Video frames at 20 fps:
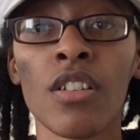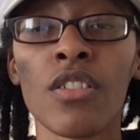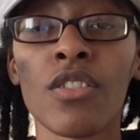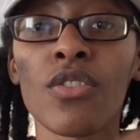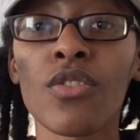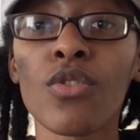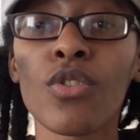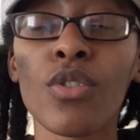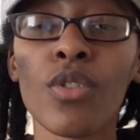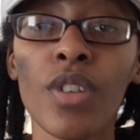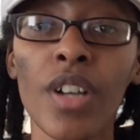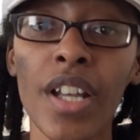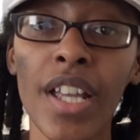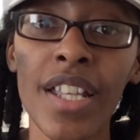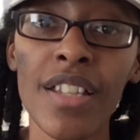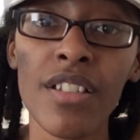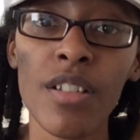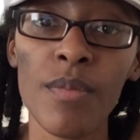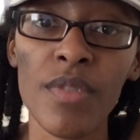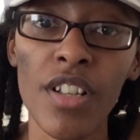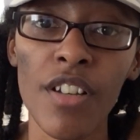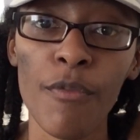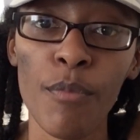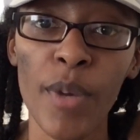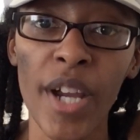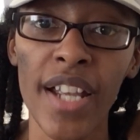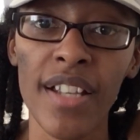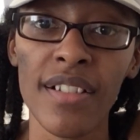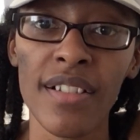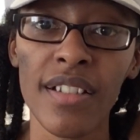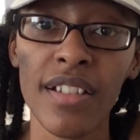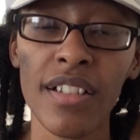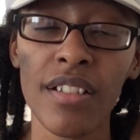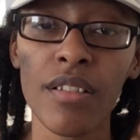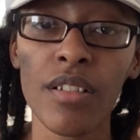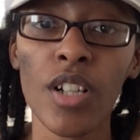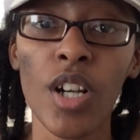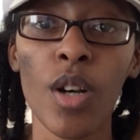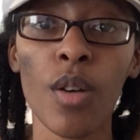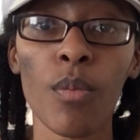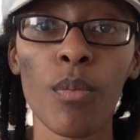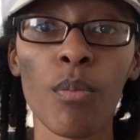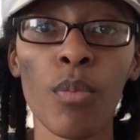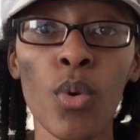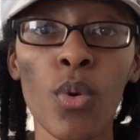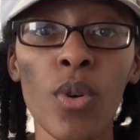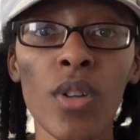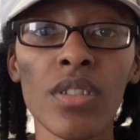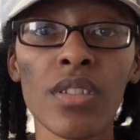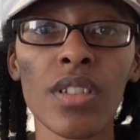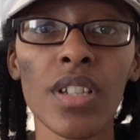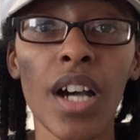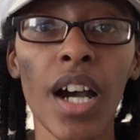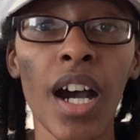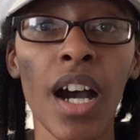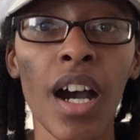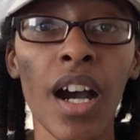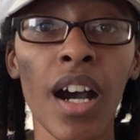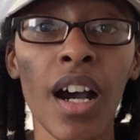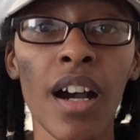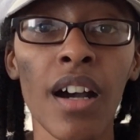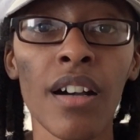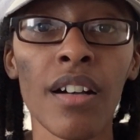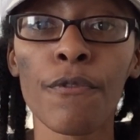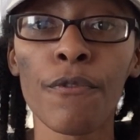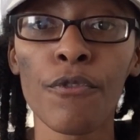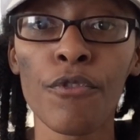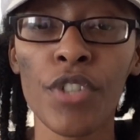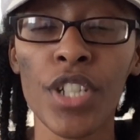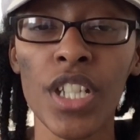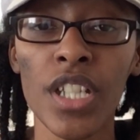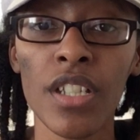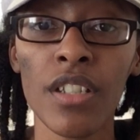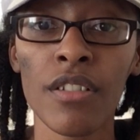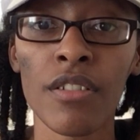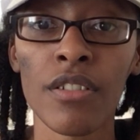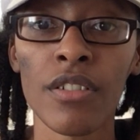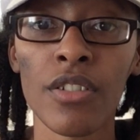So in terms of pricing, both are free,